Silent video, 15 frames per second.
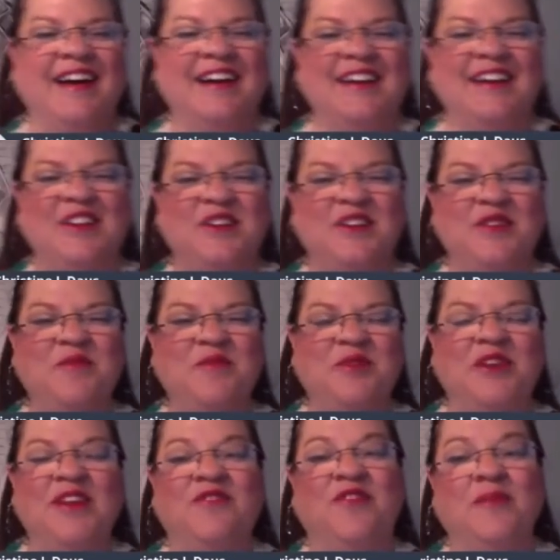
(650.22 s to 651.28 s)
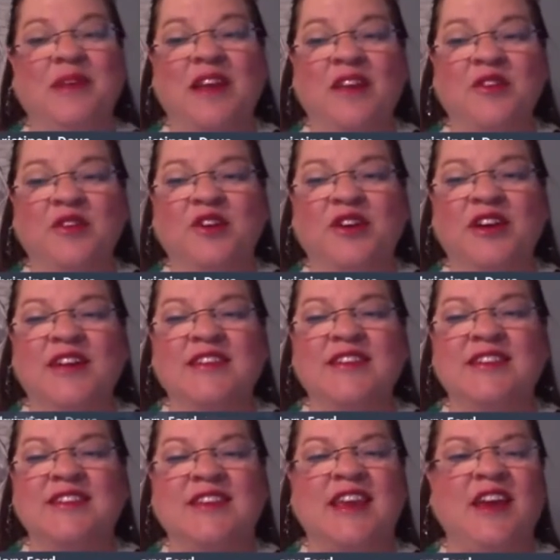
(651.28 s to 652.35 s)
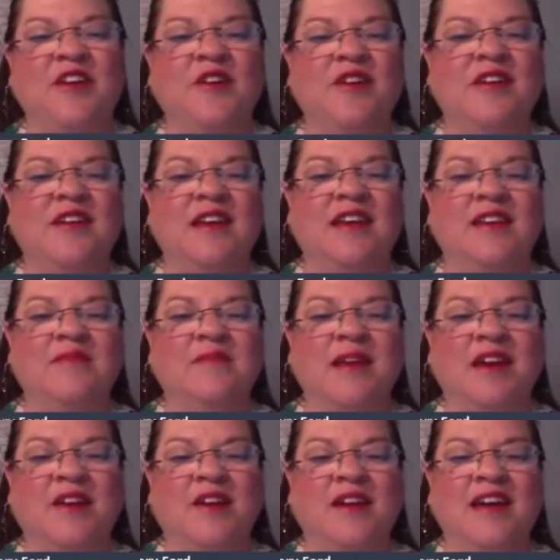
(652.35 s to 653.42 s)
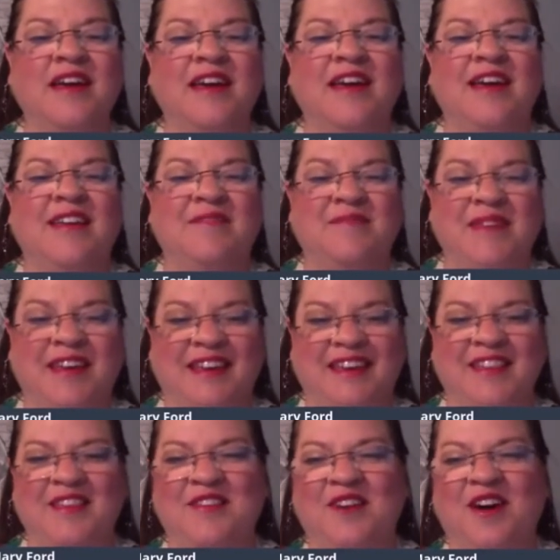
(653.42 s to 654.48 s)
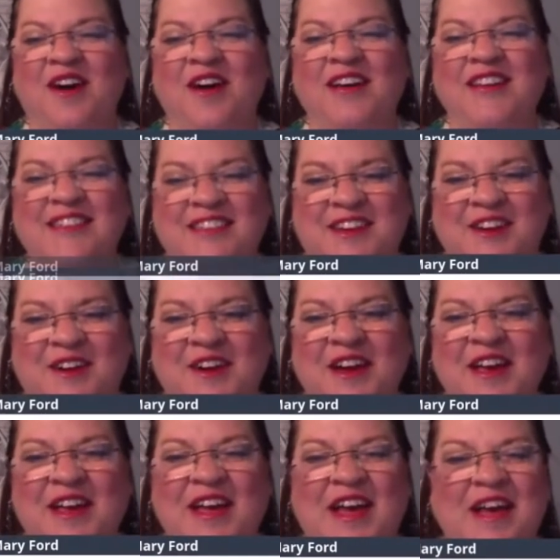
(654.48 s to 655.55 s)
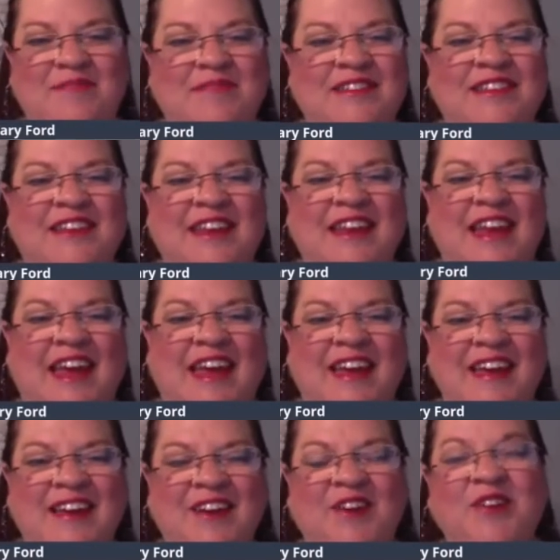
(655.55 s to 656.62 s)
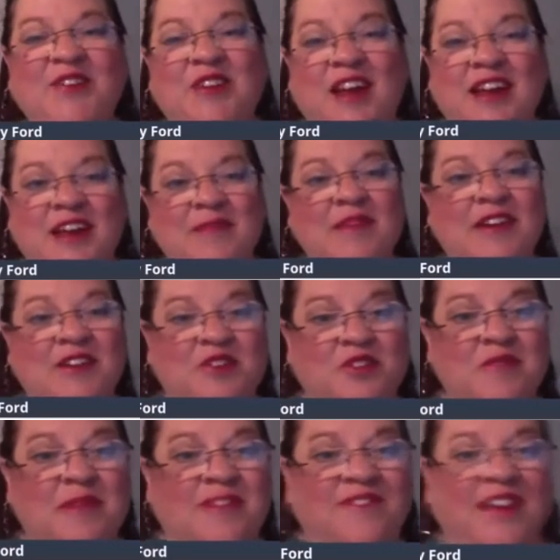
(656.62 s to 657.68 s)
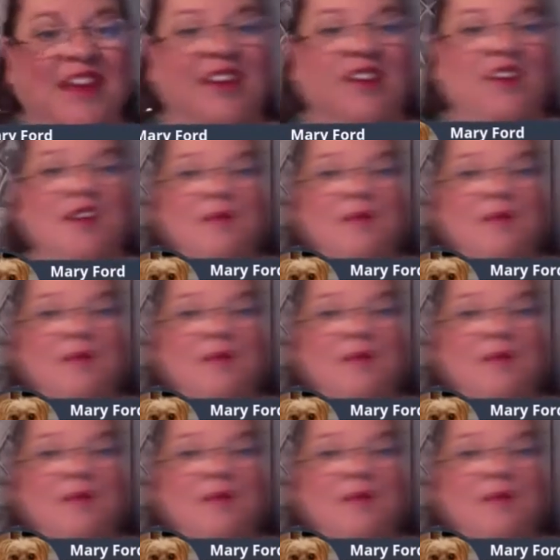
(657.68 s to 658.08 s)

Good morning from another Chris, Karen, and Mary, and Mickey the dog is here. Happy Sunday. Hold on, I'm going to turn my fan on.